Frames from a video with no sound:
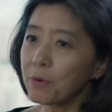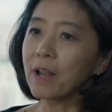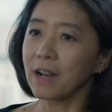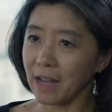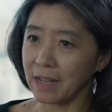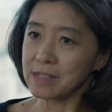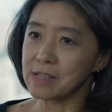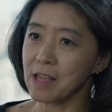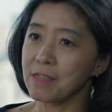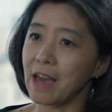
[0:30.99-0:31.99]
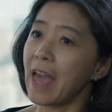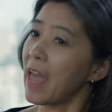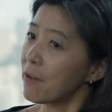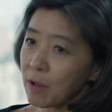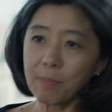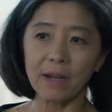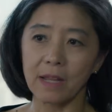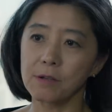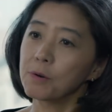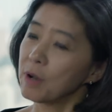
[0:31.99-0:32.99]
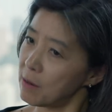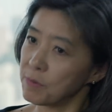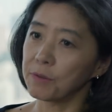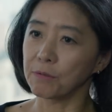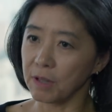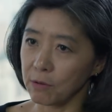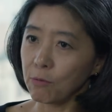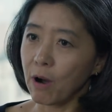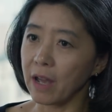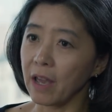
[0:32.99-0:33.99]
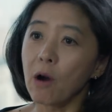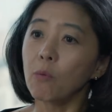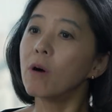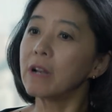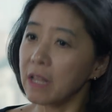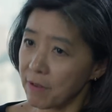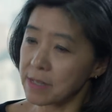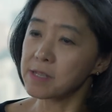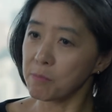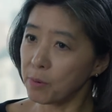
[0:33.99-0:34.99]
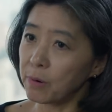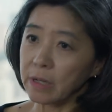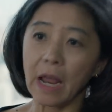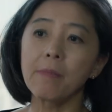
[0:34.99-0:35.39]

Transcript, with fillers: realized that everybody who comes through EY will leave at some point,